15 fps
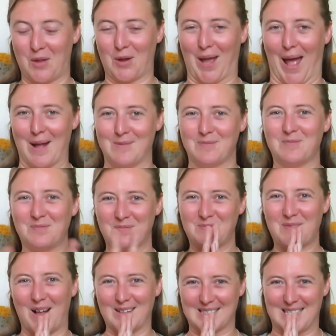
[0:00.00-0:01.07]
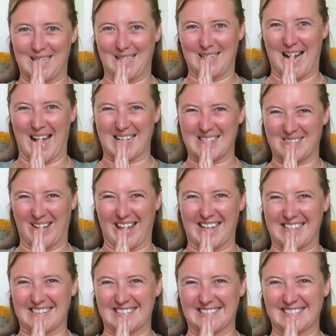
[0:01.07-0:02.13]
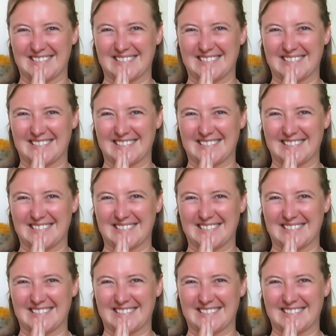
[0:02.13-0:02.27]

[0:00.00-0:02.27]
Okay, I'll see you next week.